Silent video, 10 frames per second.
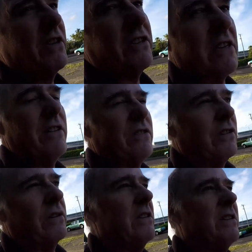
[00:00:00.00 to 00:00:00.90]
there's no
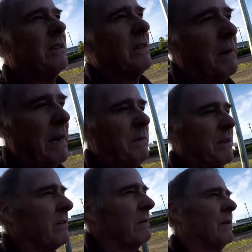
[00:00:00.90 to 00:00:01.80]
choice at the moment
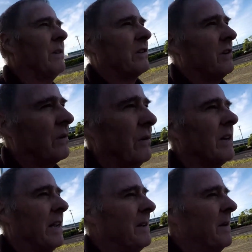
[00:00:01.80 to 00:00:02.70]
because of all this
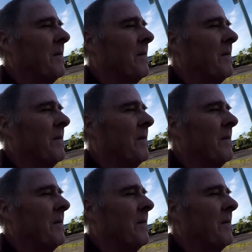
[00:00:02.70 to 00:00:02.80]
hoarding,